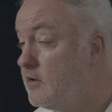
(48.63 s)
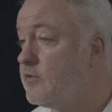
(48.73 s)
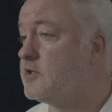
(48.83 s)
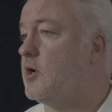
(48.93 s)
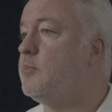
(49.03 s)

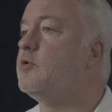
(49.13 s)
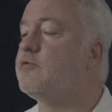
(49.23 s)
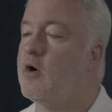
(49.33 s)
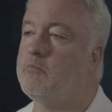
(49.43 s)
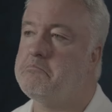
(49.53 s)
for example,
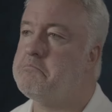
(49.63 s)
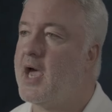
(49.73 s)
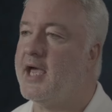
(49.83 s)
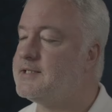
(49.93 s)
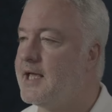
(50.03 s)
from
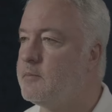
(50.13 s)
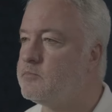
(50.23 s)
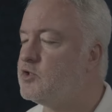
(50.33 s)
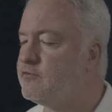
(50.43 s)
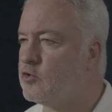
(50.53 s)
8 a.m.
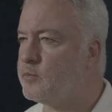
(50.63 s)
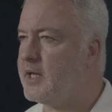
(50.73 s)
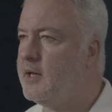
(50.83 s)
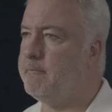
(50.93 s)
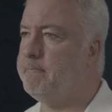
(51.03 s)
to 4
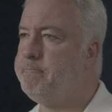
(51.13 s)
p.m.